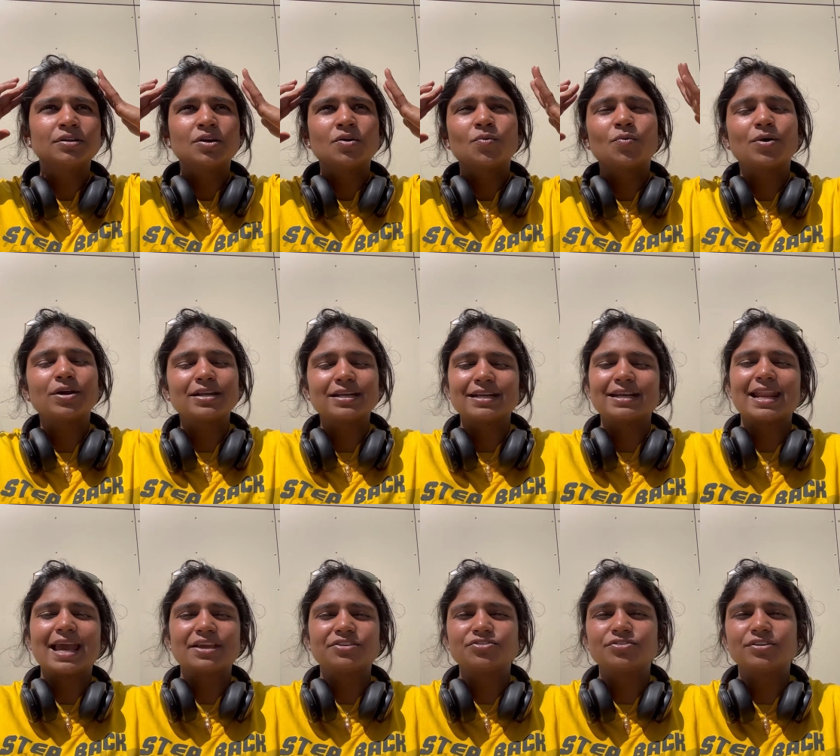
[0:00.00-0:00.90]
what
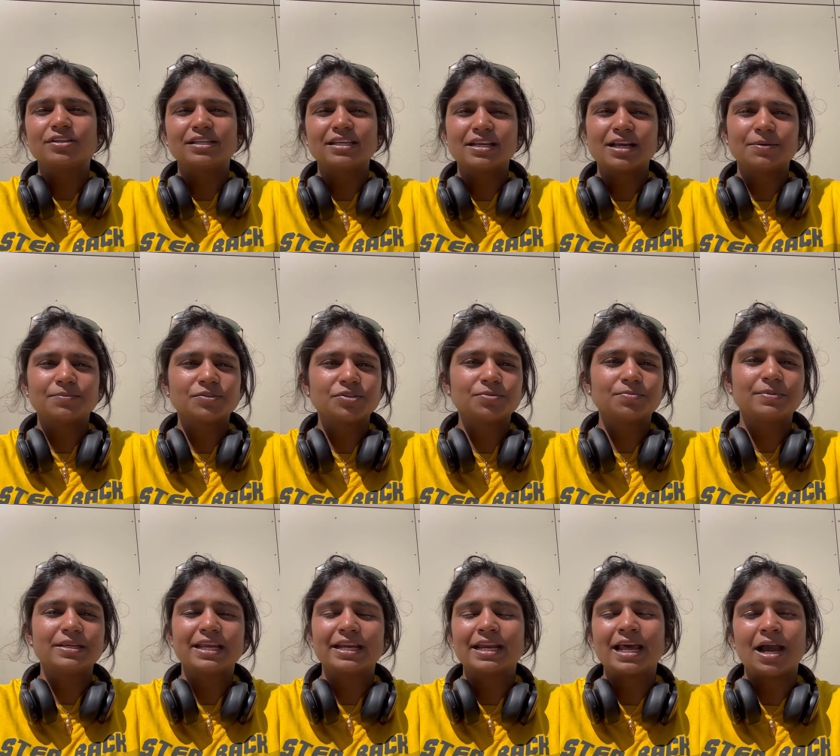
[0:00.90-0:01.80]
naturally comes to
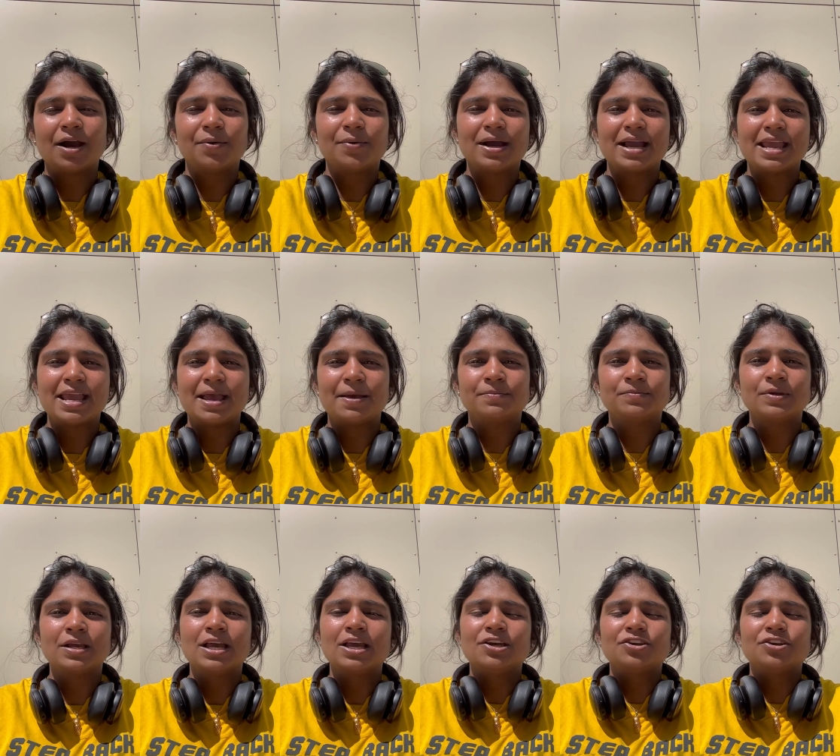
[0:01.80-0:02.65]
me and how I am